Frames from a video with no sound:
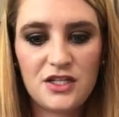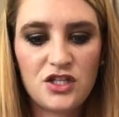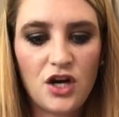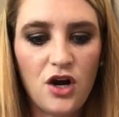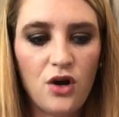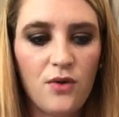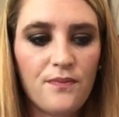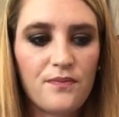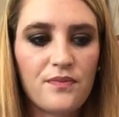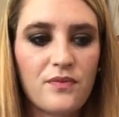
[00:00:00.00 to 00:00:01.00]

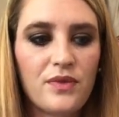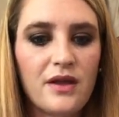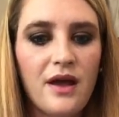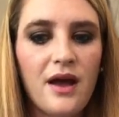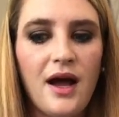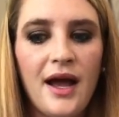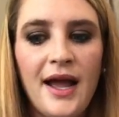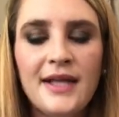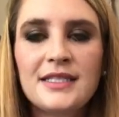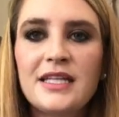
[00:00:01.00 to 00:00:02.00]
So I
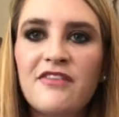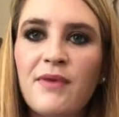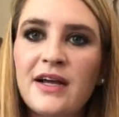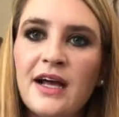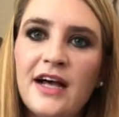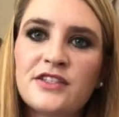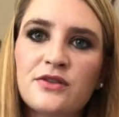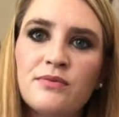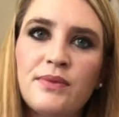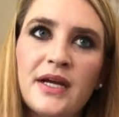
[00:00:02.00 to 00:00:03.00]
had to leave my
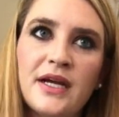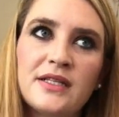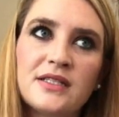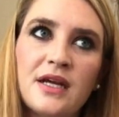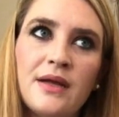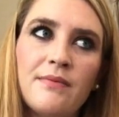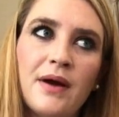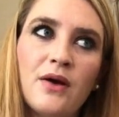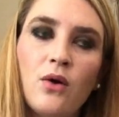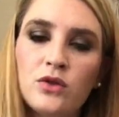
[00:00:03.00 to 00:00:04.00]
classroom bins at
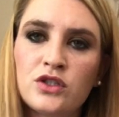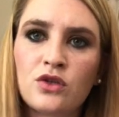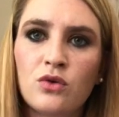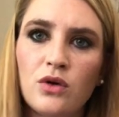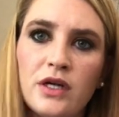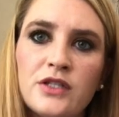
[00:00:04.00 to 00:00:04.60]
my old school,